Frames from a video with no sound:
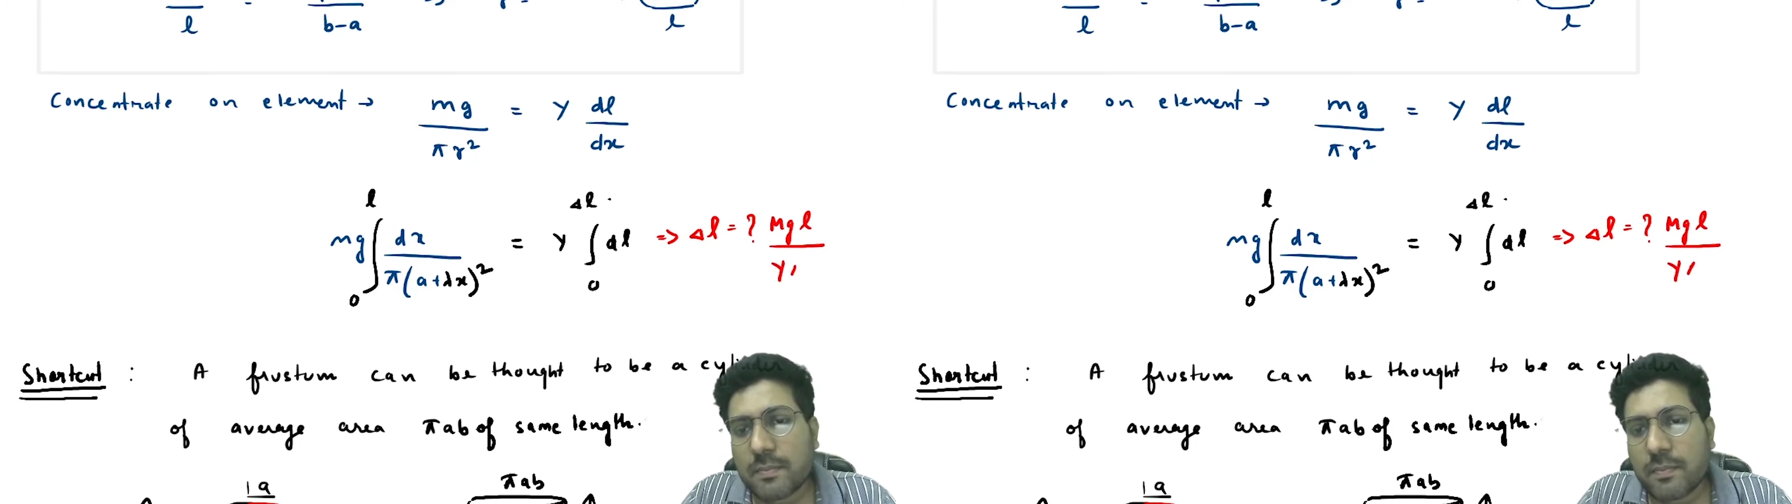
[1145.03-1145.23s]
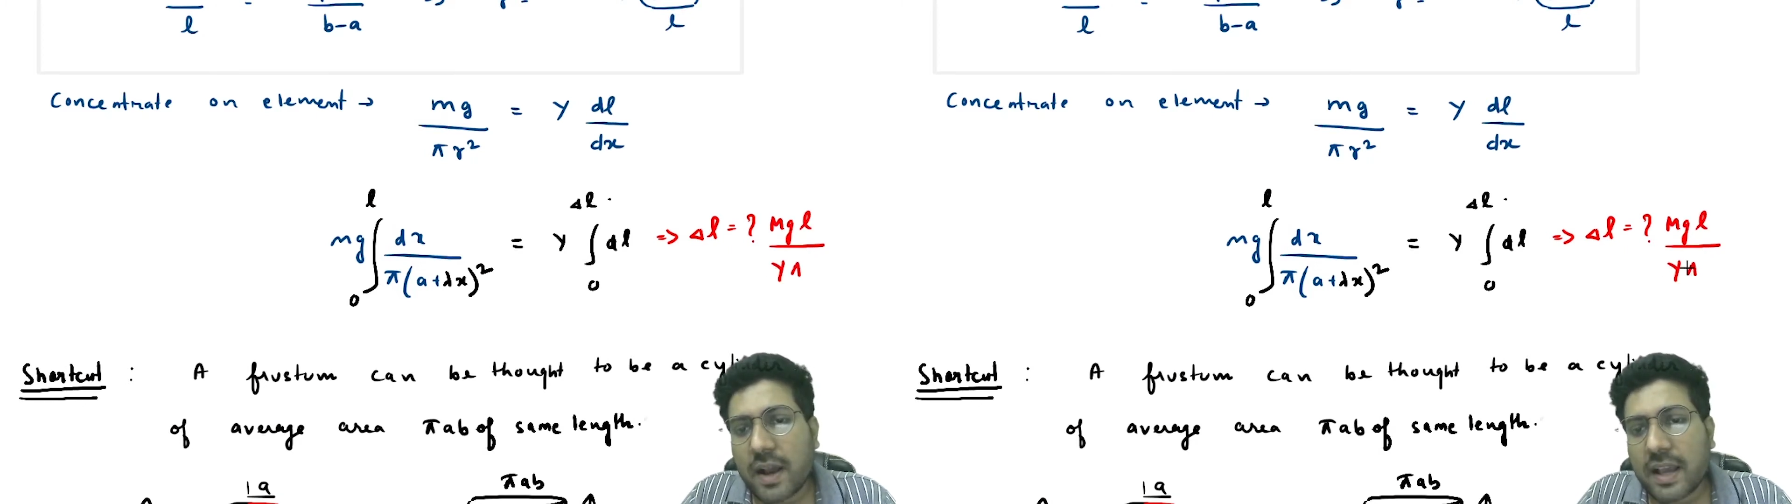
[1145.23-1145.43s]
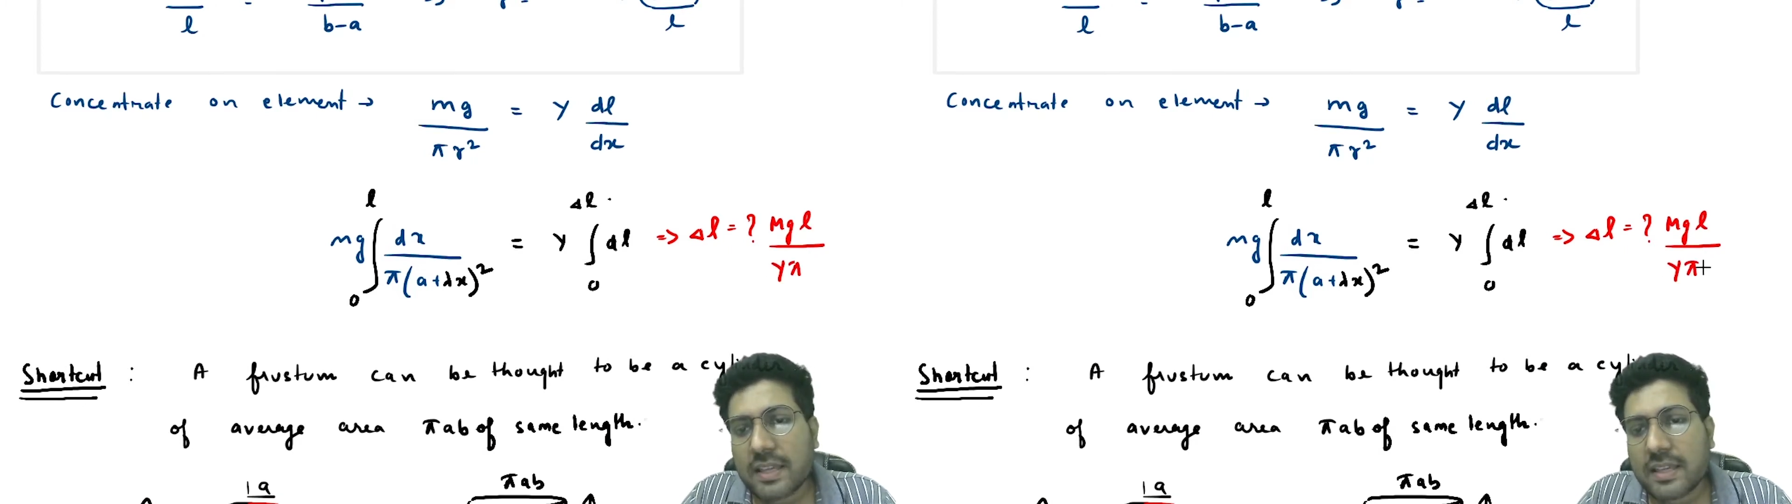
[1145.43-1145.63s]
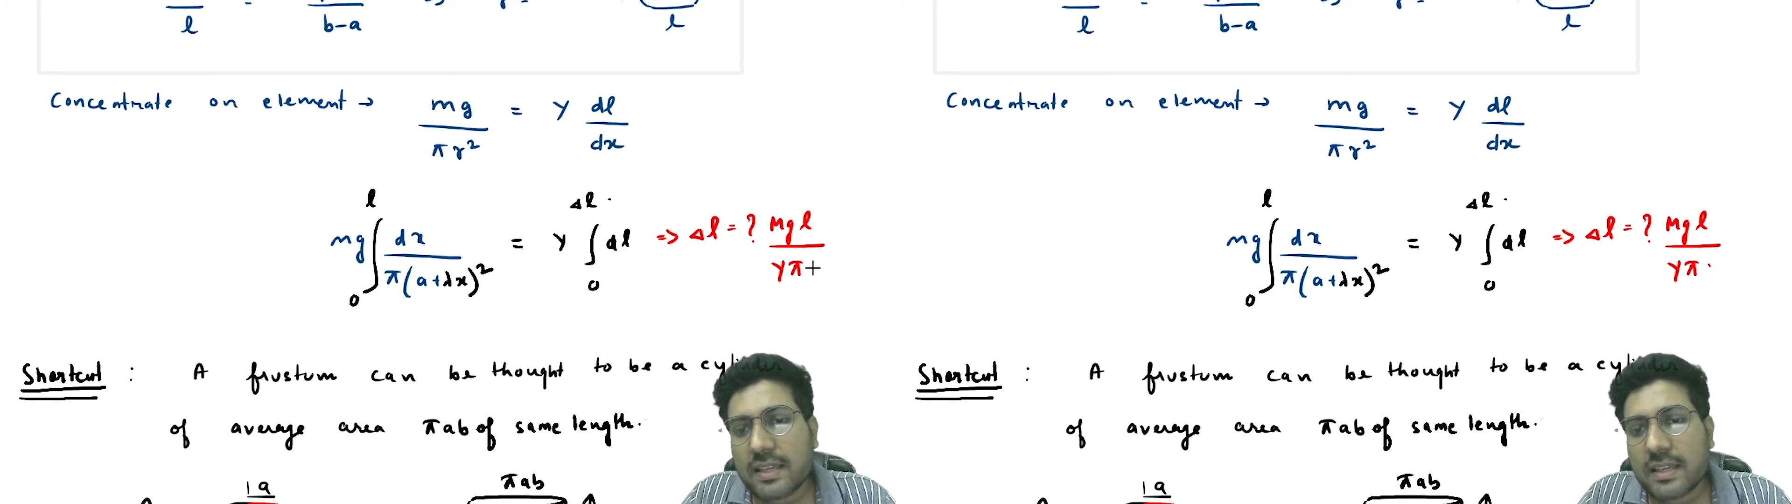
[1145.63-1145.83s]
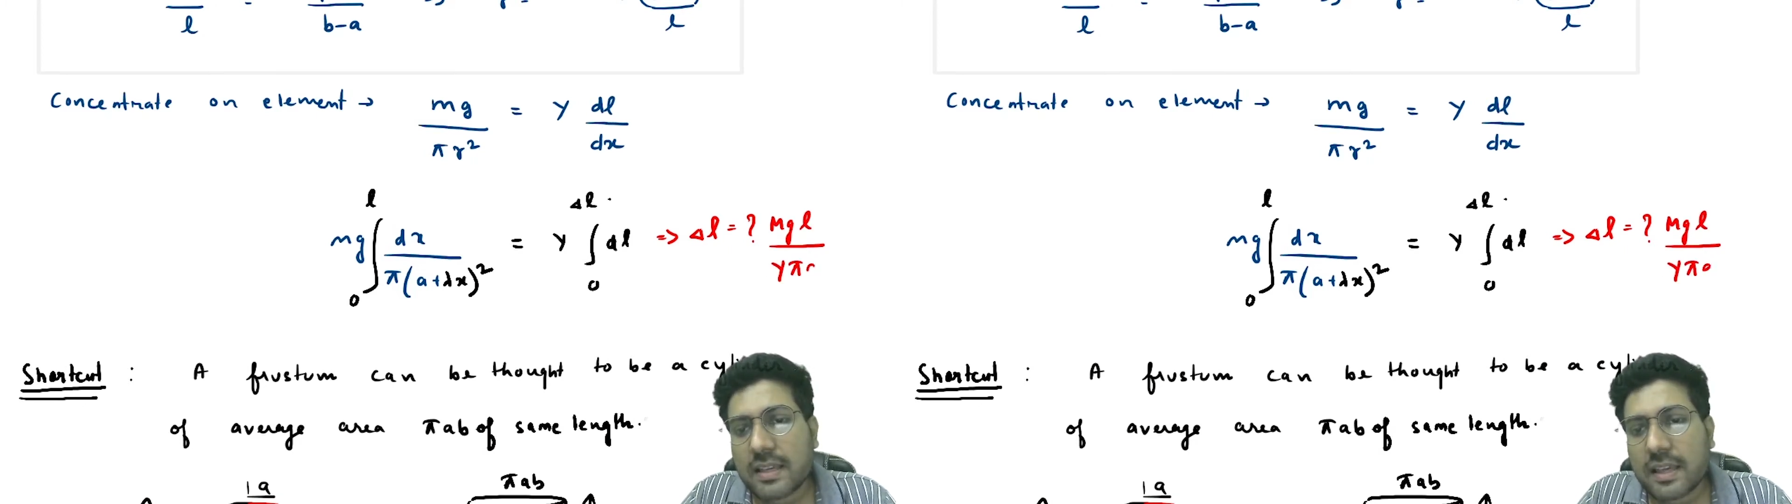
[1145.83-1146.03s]
pi
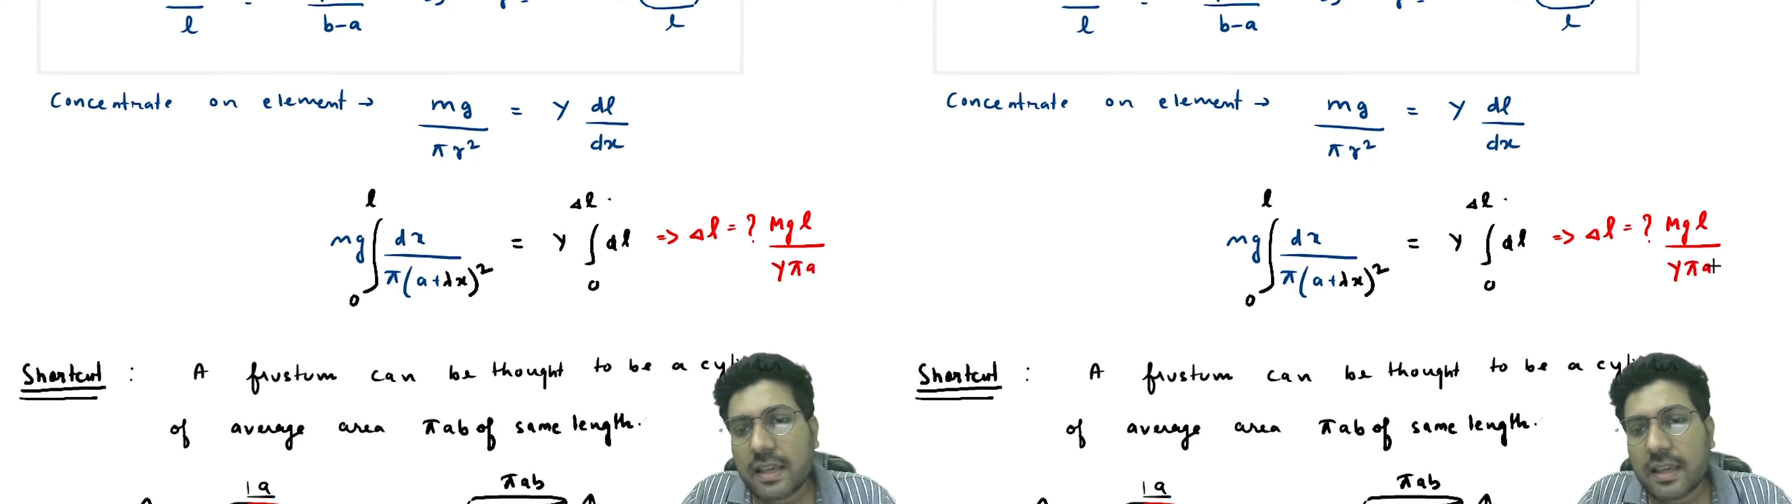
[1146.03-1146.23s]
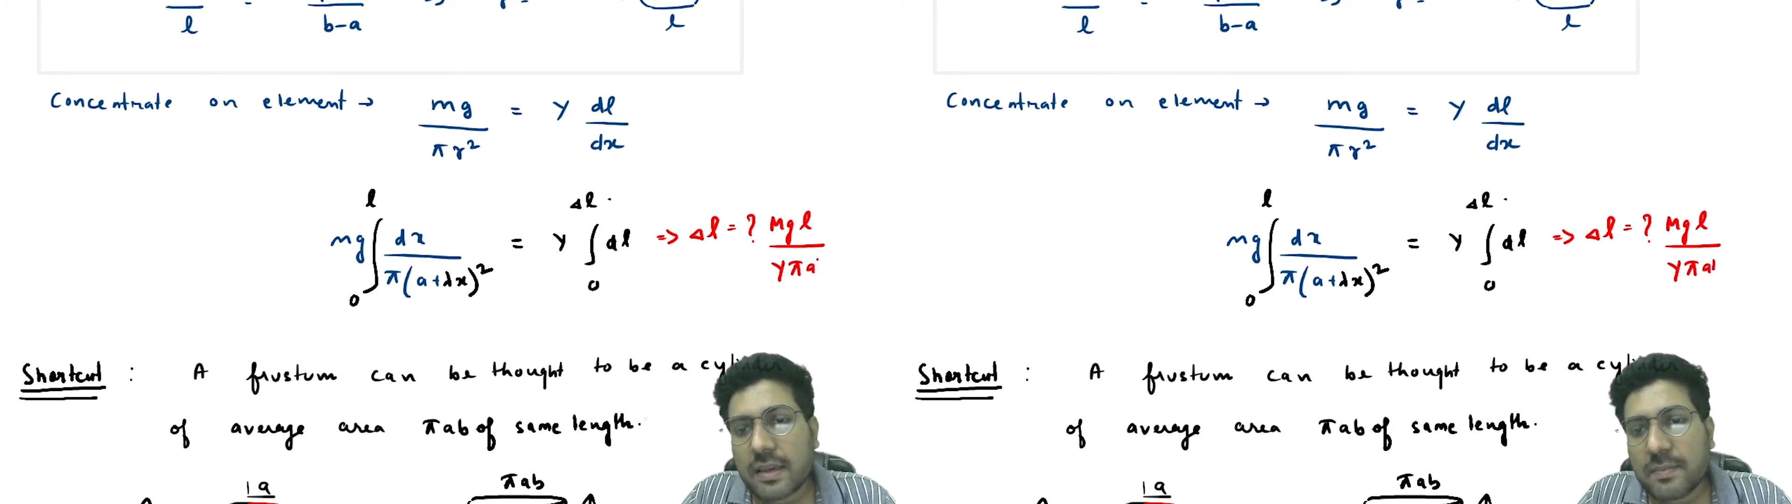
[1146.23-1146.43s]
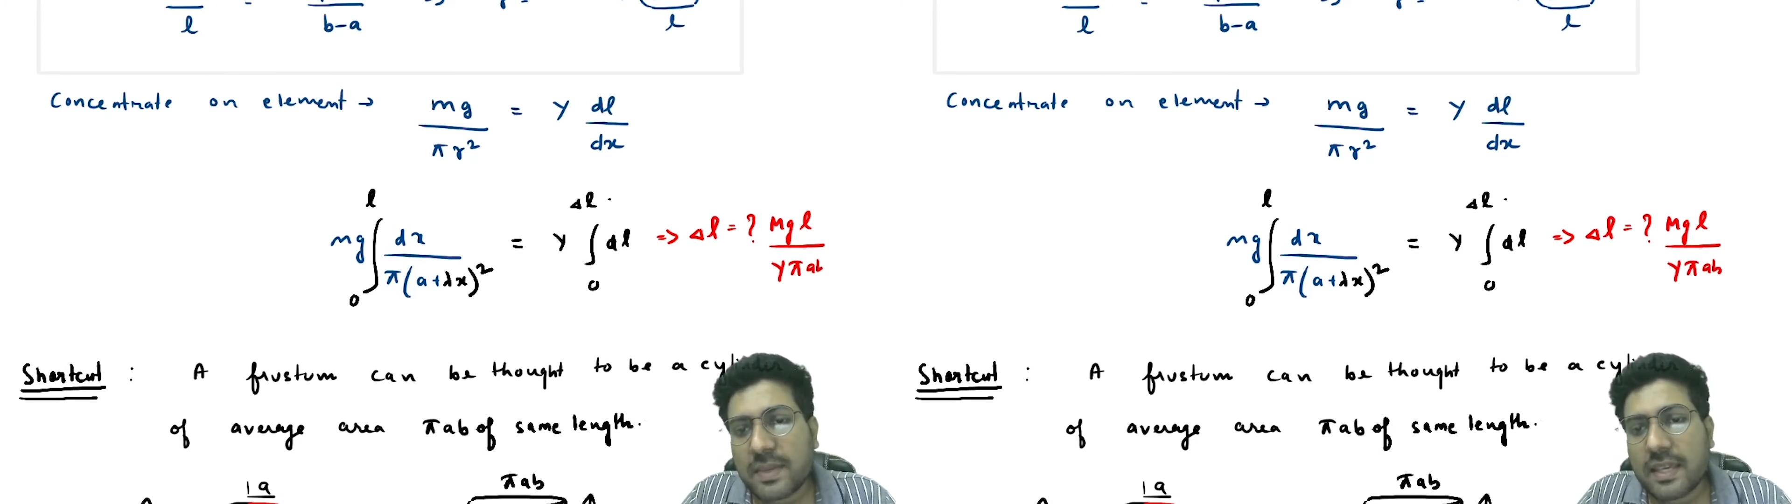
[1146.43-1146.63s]
b.